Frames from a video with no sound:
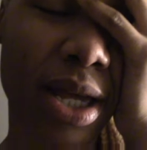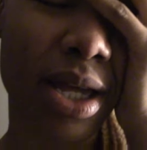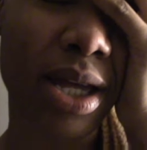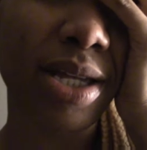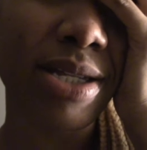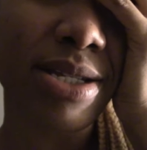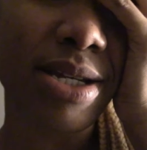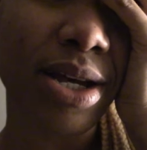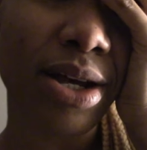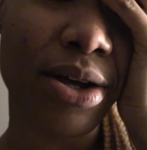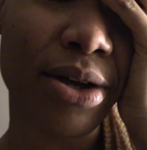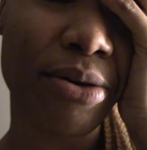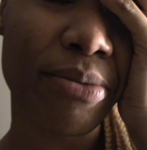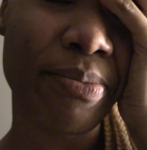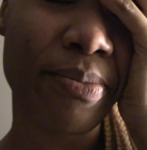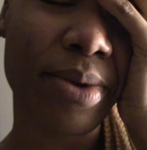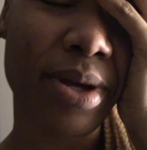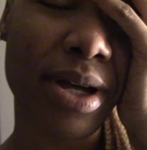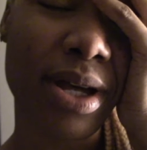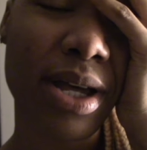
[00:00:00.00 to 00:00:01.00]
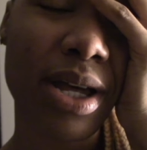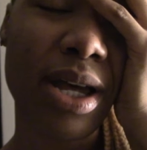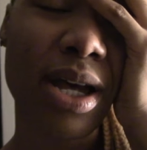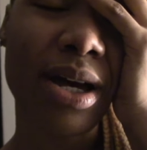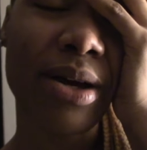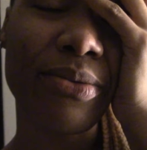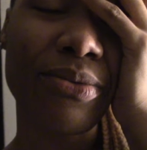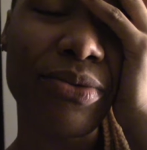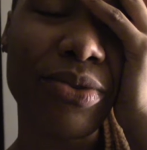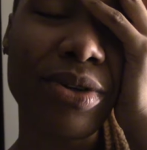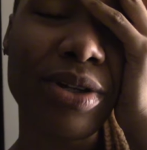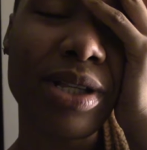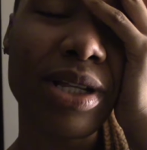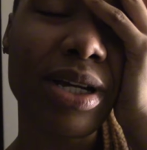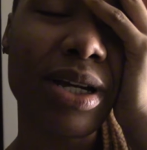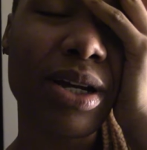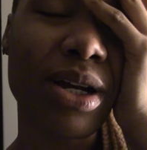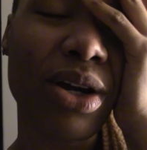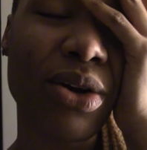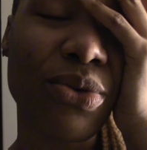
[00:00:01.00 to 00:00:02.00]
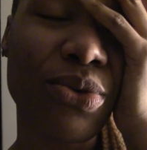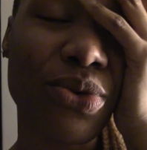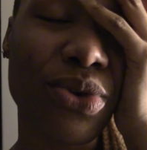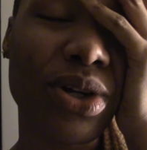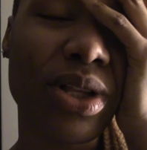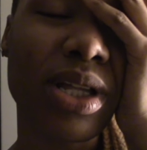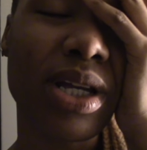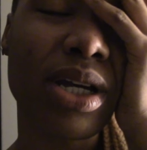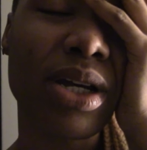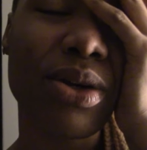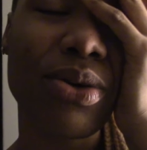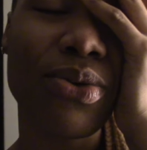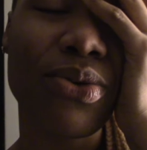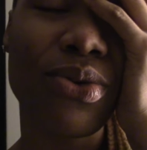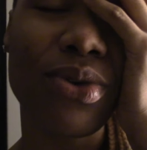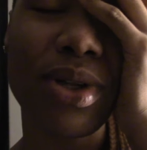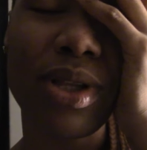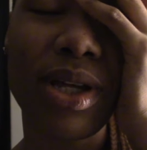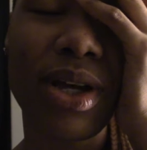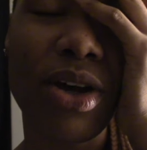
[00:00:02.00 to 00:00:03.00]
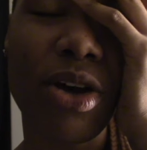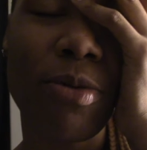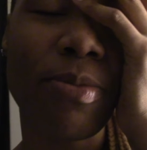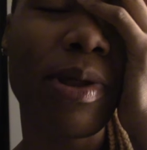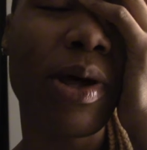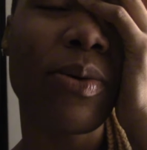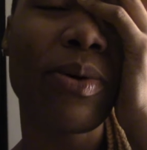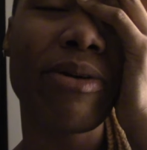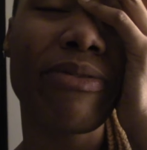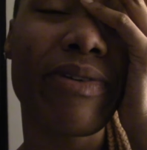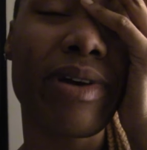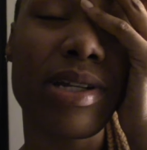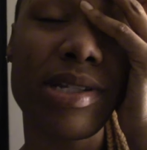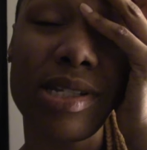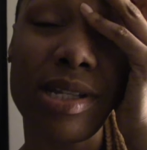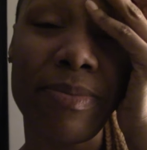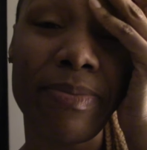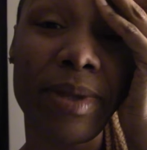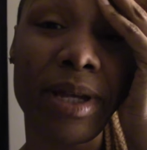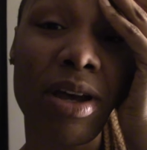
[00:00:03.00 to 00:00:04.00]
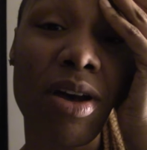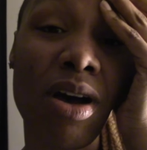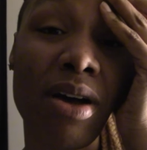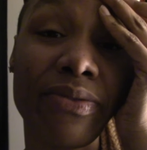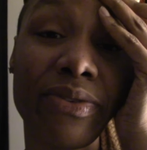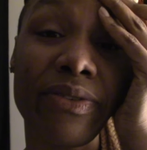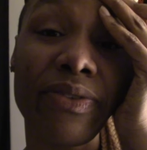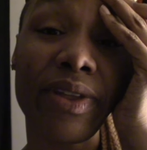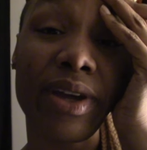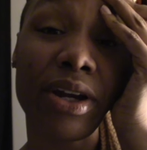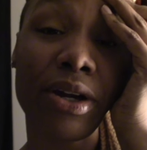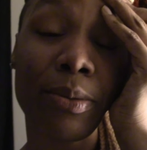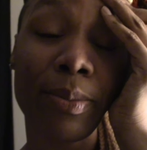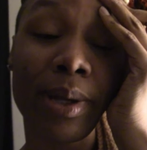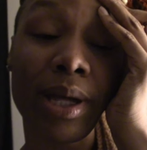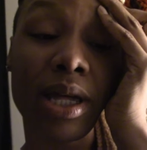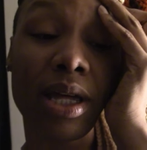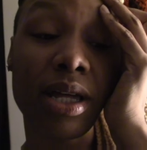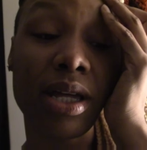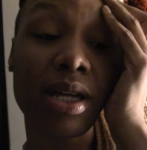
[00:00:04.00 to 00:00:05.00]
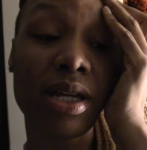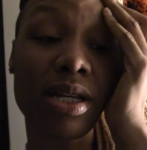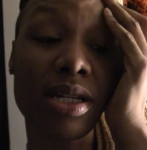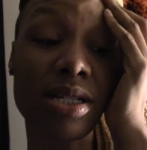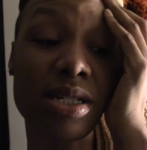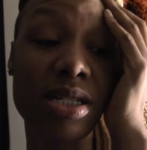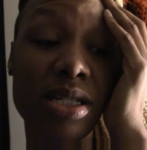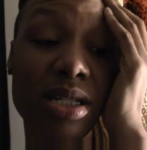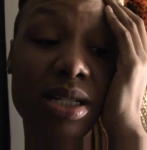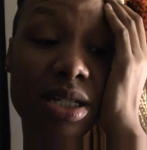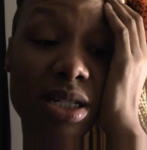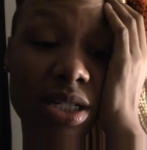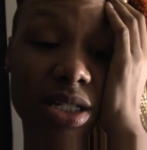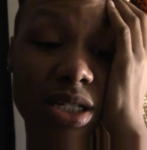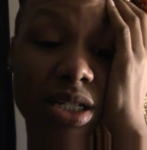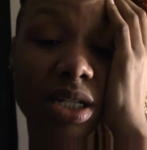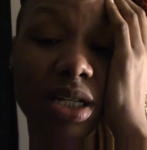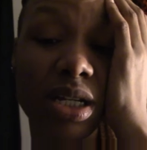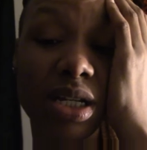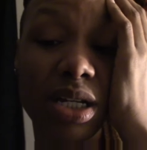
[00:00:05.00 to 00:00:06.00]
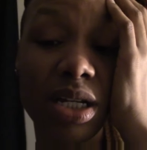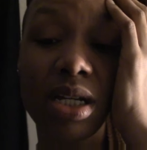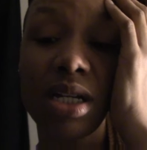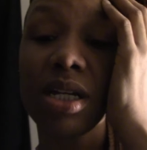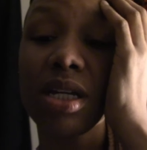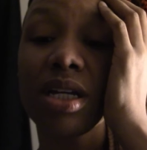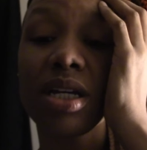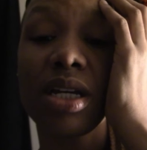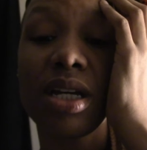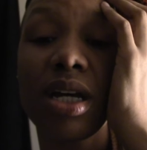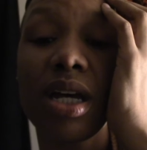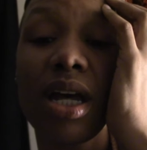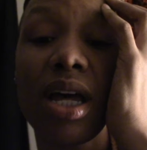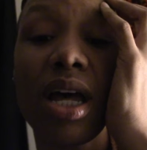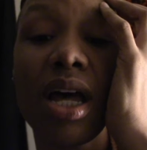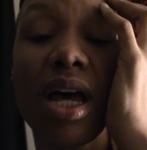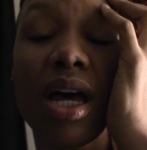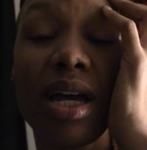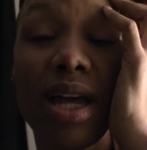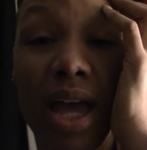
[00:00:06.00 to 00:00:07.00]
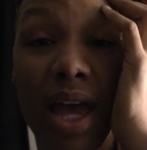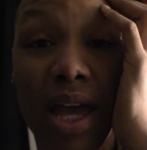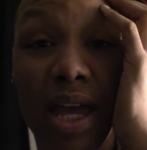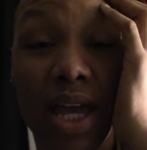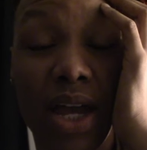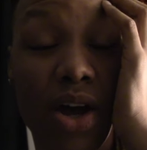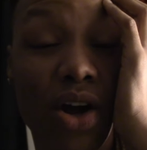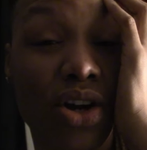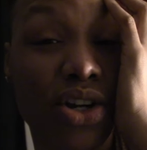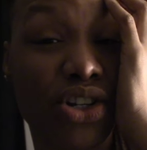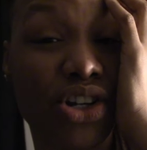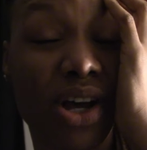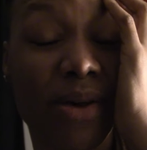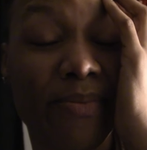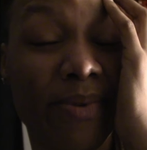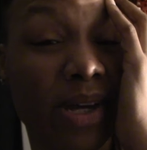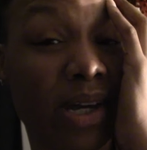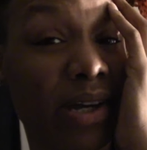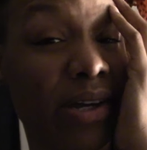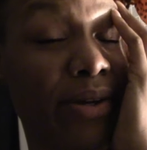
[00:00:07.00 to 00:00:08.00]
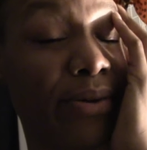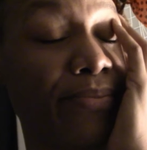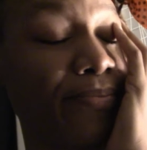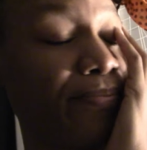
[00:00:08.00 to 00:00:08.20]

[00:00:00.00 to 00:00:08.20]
And um, really, really, really hope that we find something off of there because I hate car shopping.